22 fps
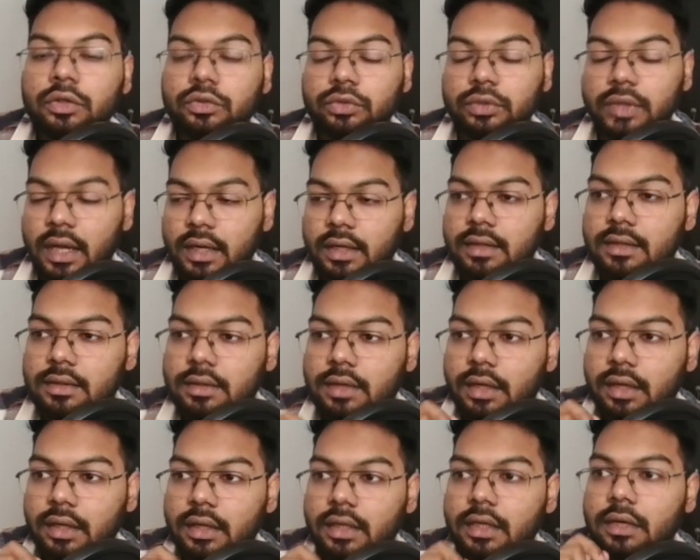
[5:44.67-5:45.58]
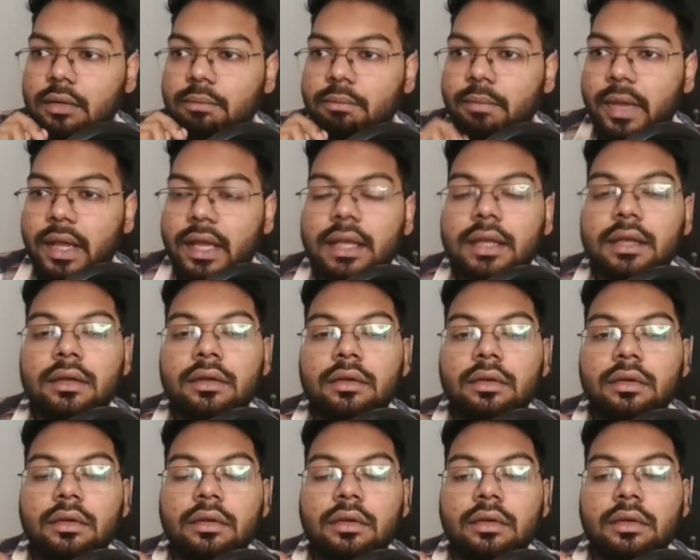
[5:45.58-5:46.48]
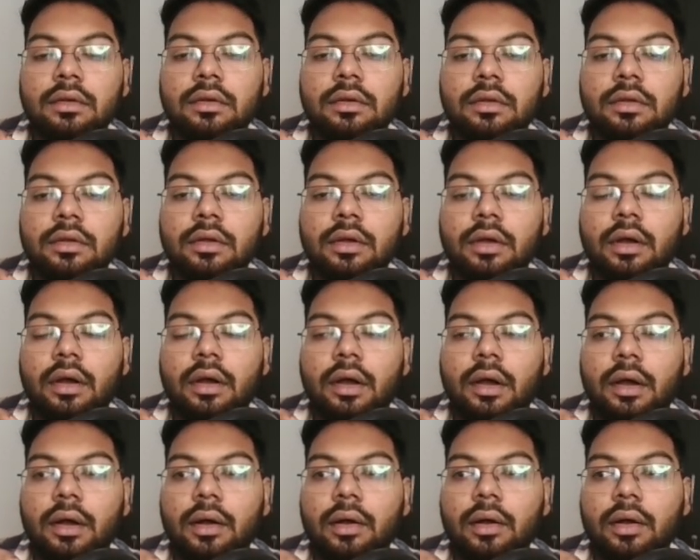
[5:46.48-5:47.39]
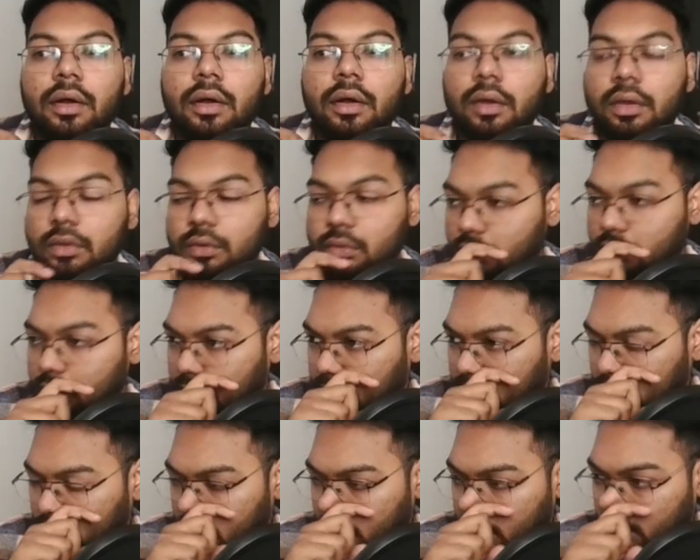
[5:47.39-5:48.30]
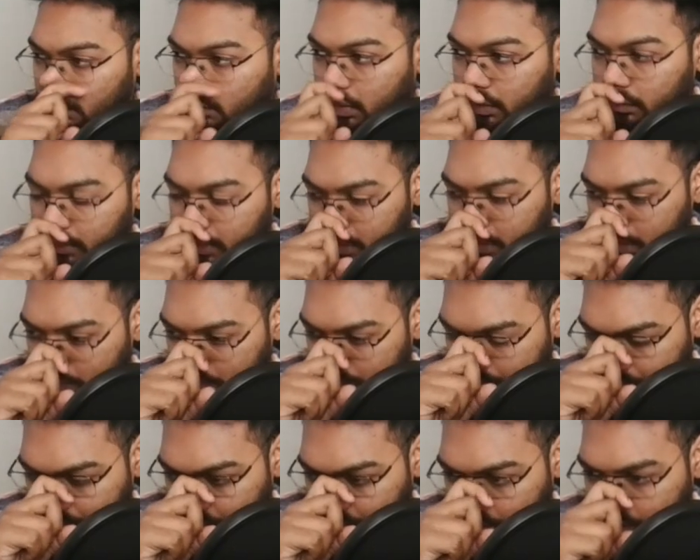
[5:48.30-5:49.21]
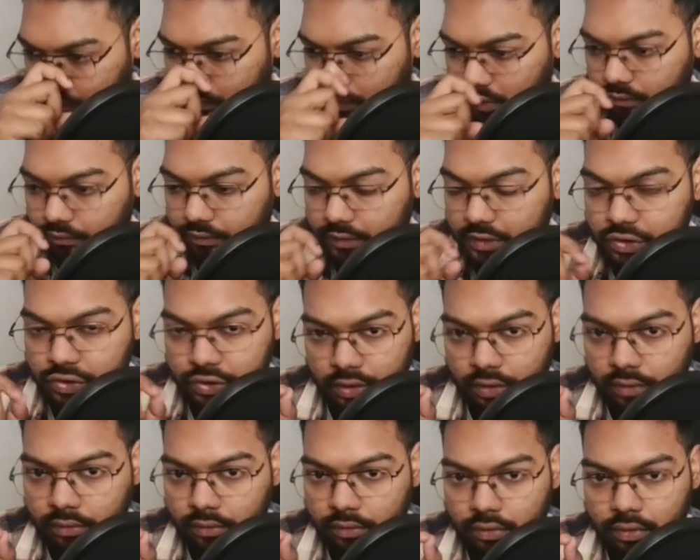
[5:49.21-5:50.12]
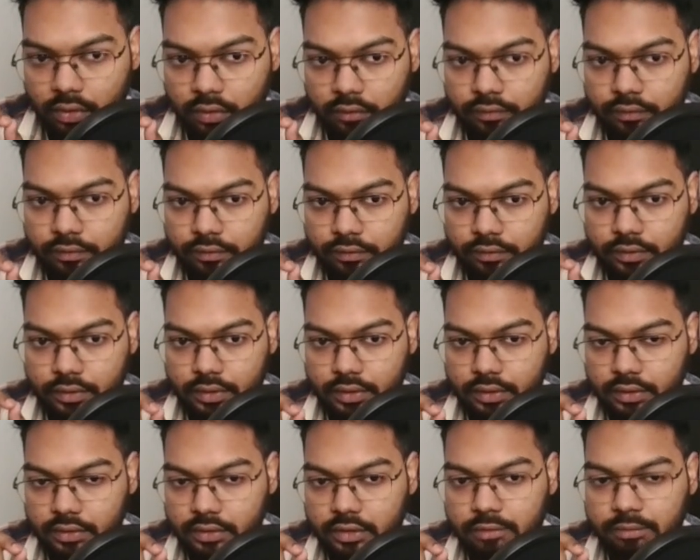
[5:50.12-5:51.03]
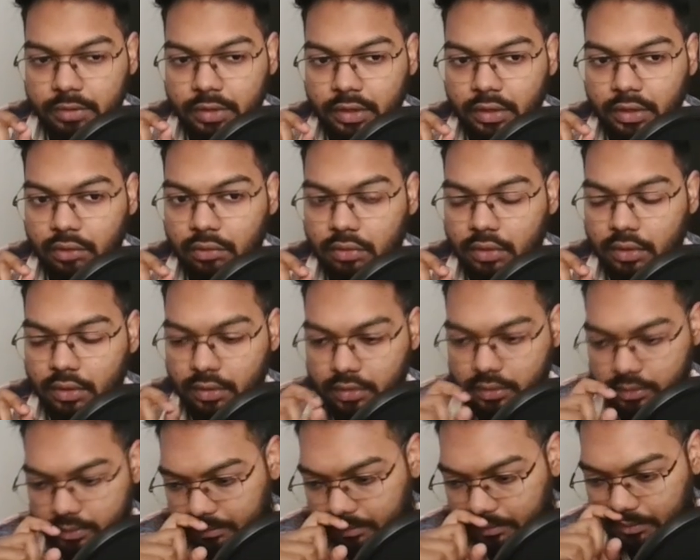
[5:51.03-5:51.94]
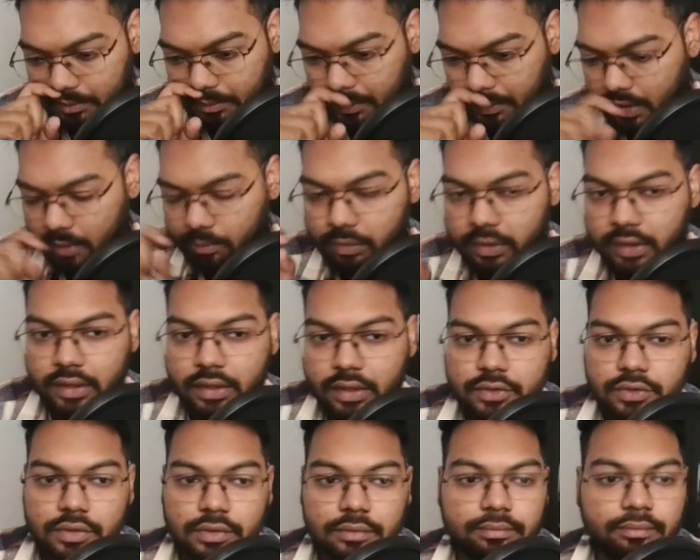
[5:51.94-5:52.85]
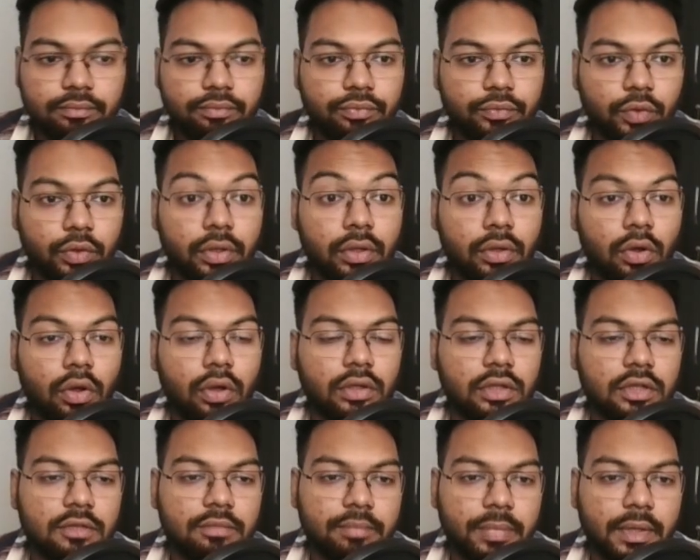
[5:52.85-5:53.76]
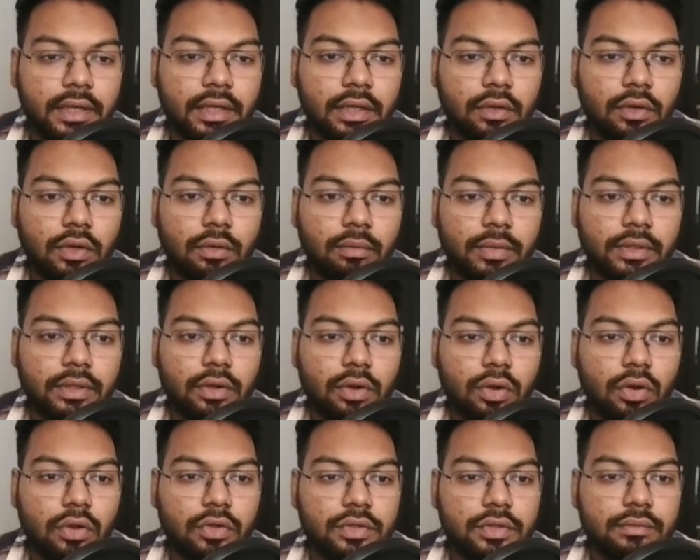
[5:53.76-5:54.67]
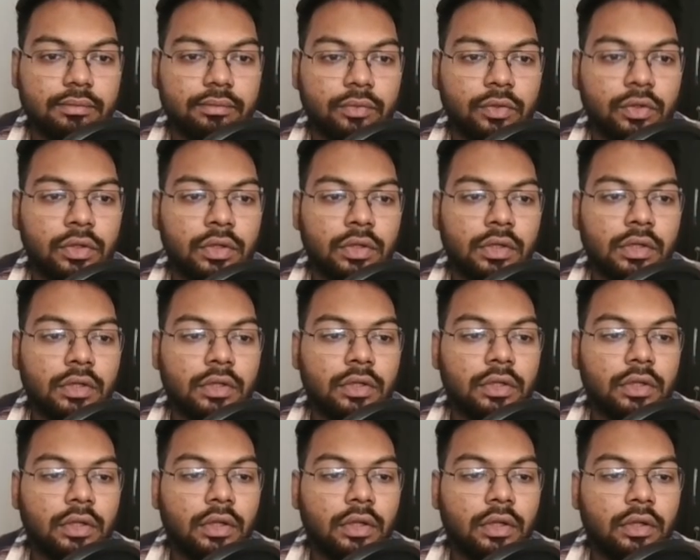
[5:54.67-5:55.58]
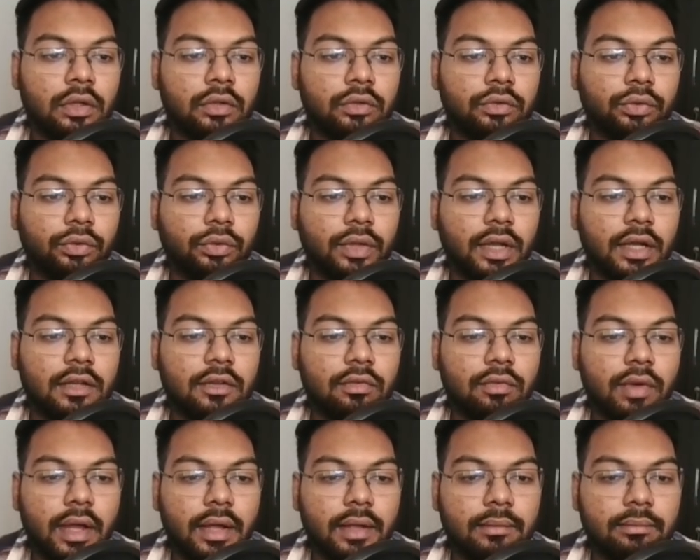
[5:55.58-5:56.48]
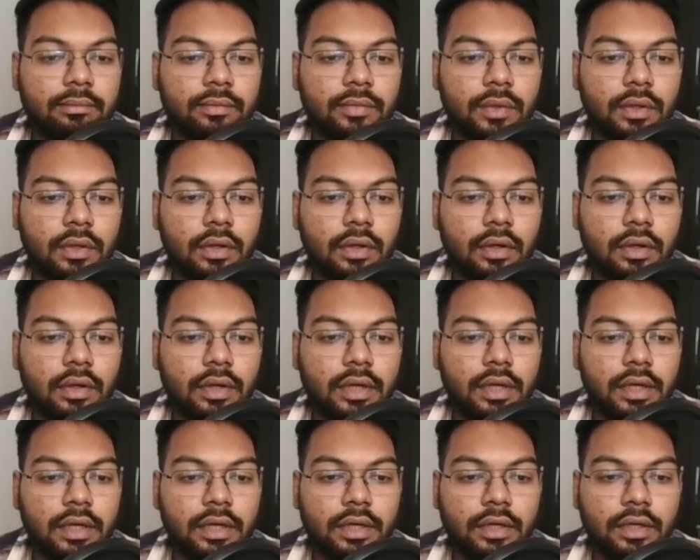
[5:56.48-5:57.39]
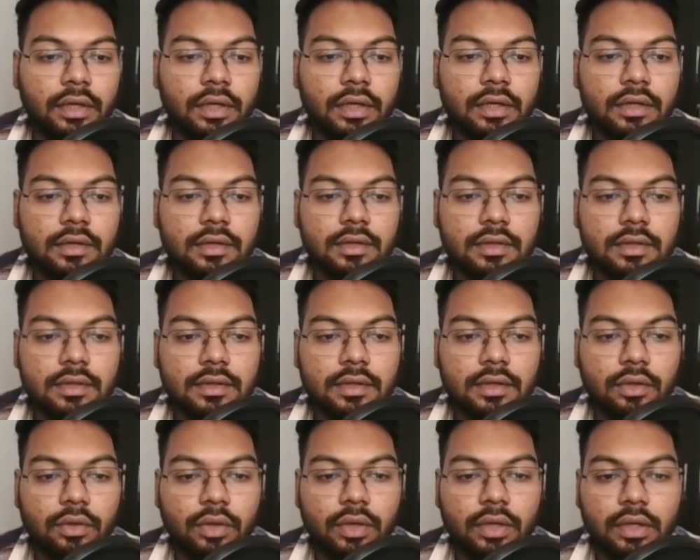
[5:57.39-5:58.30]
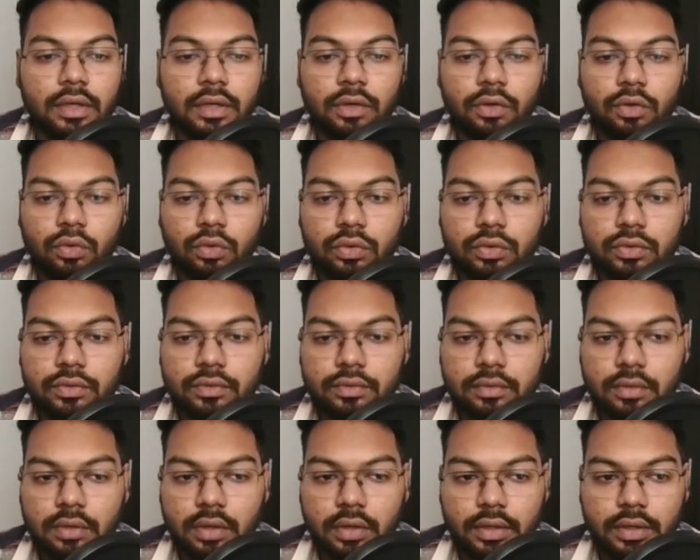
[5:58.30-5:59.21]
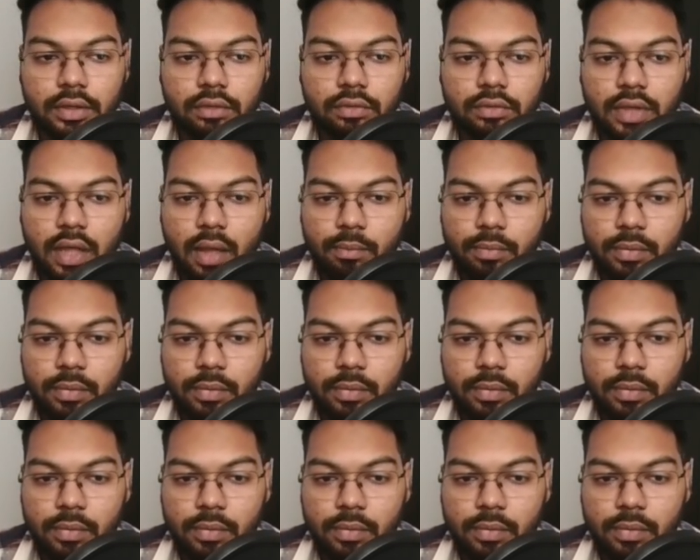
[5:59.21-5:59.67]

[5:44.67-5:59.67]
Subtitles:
So that is the really main, what we say, feature of this particular application, okay, or this particular methodology. So that's why it integrates this security controls into the